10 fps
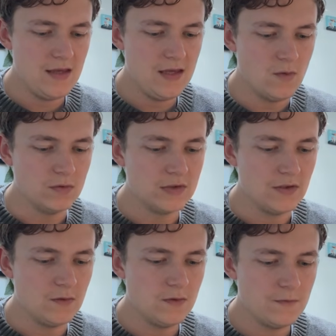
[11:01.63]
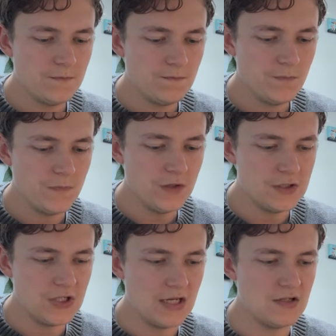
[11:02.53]
equal to the
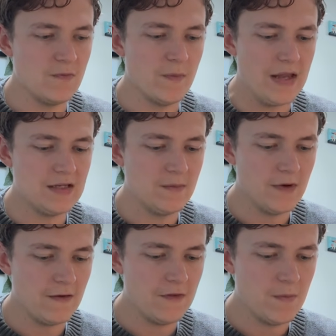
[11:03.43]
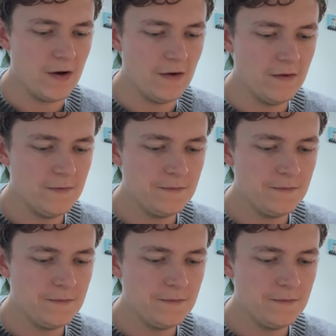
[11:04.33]
change in momentum of the ball.